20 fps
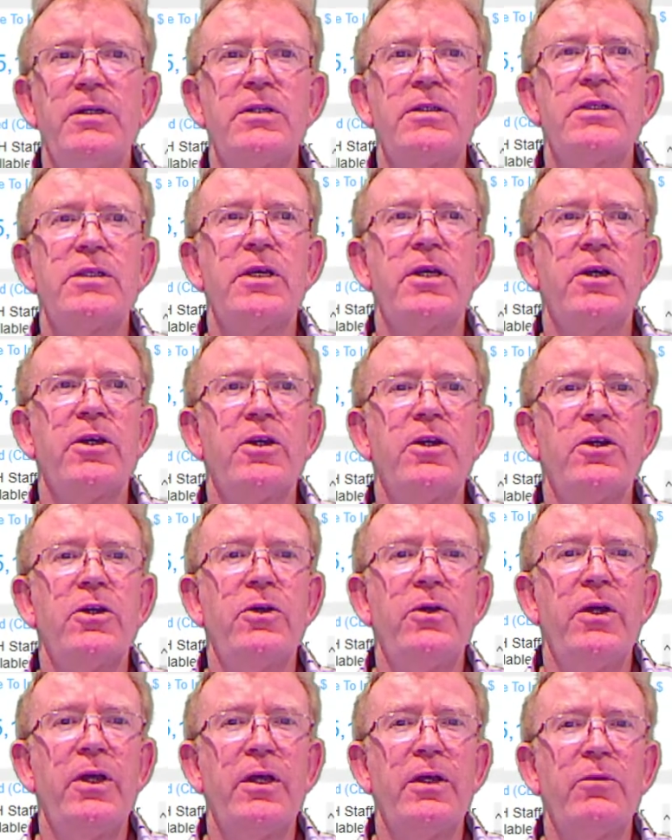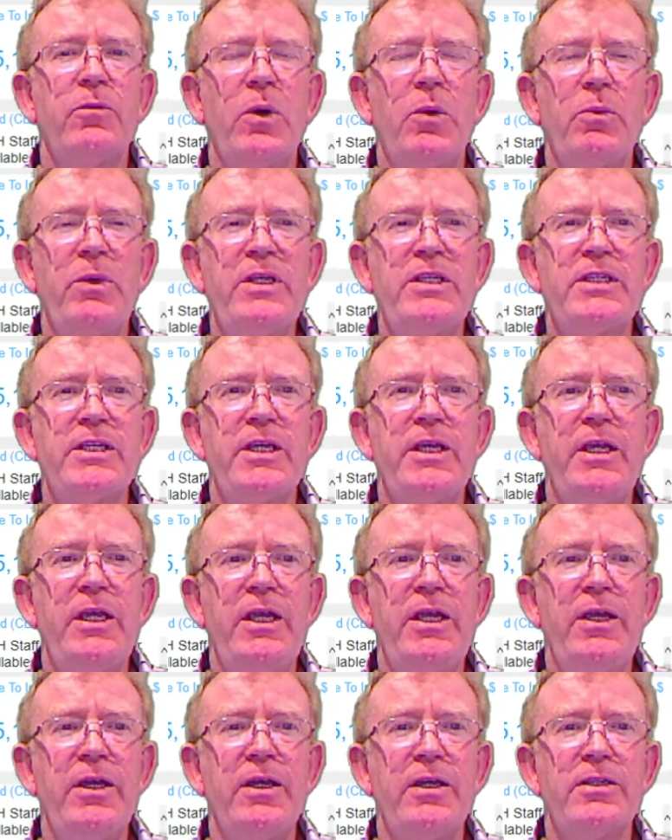So what we see
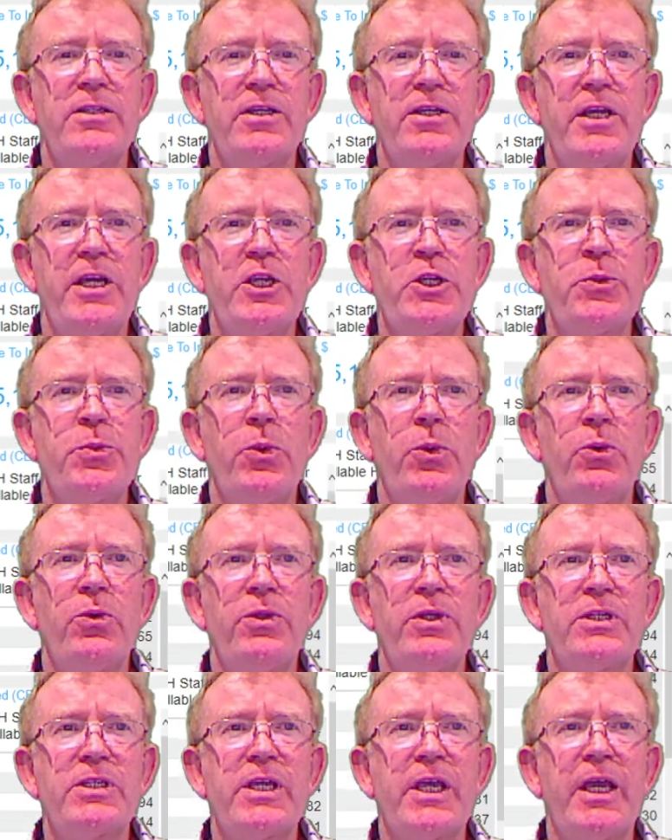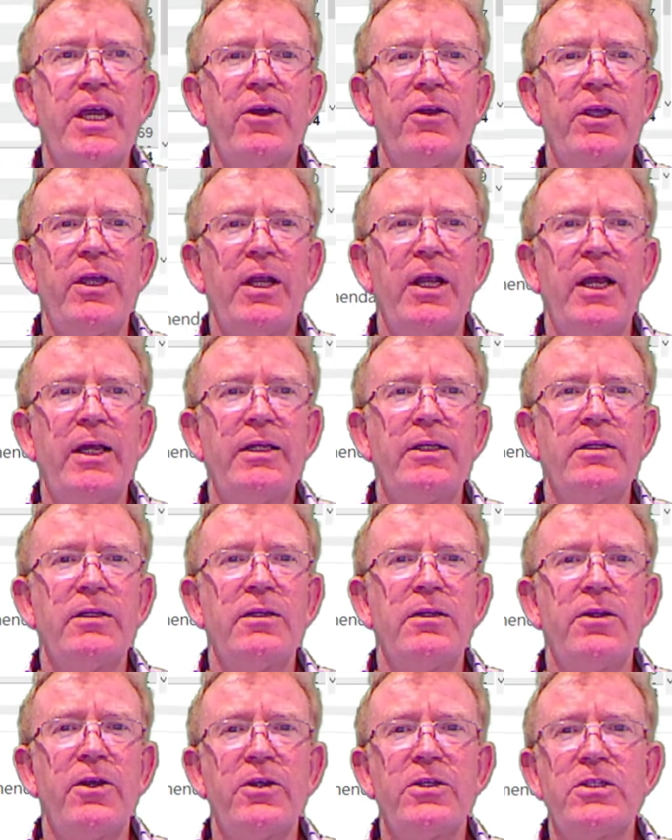here is a dashboard that's calculated
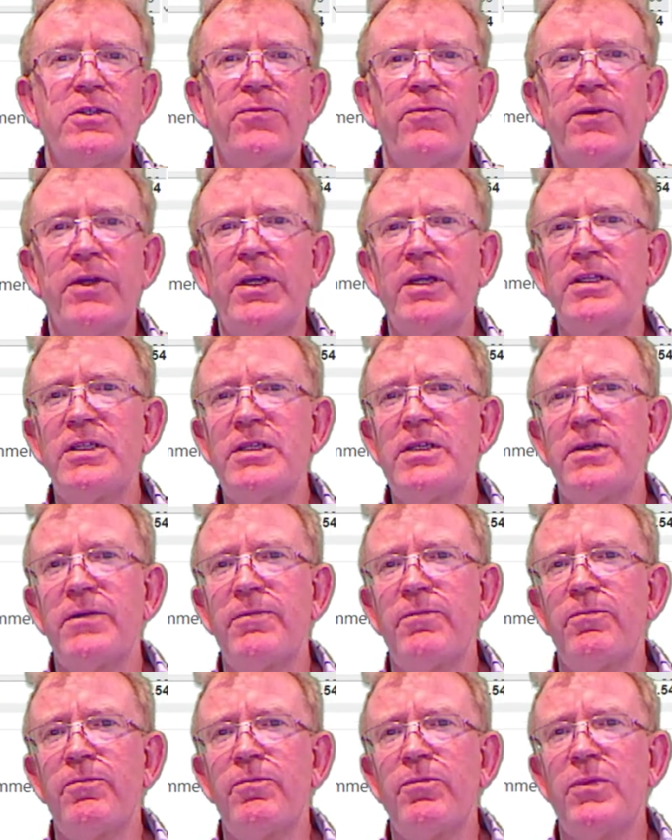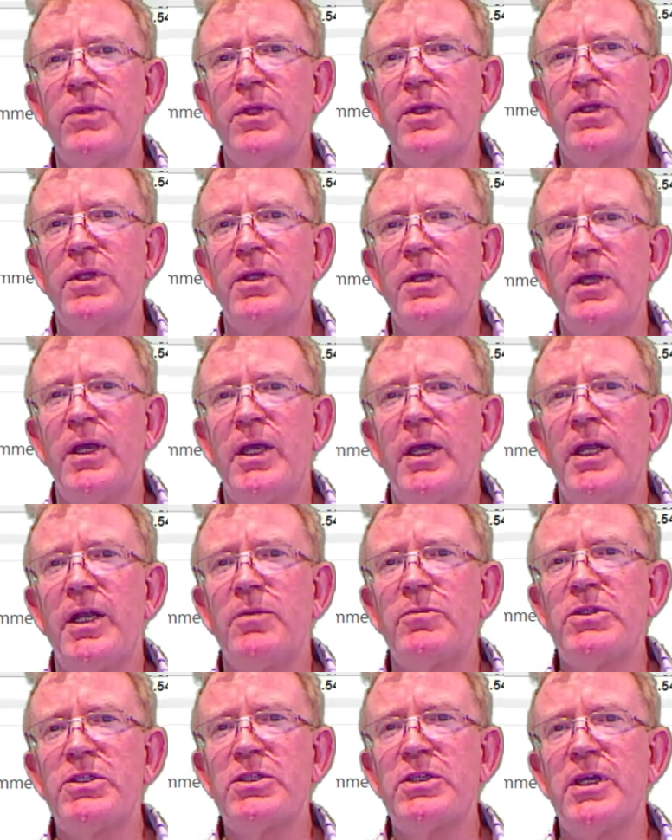those figures, and
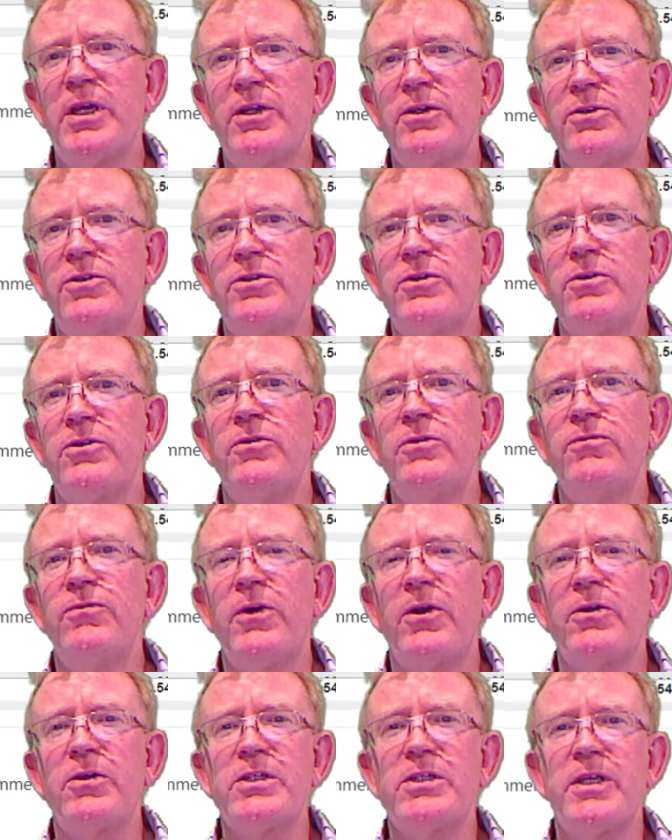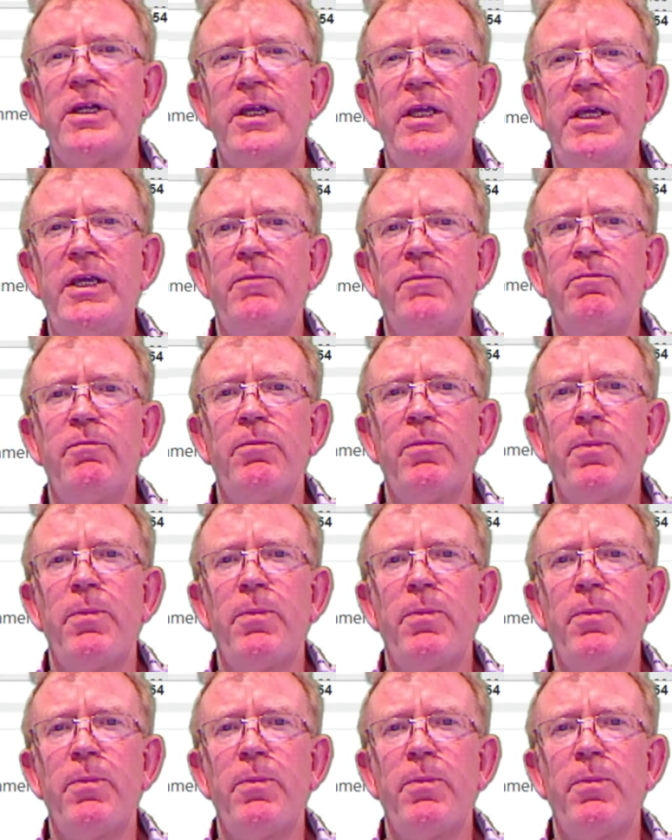I'm just going to focus on here.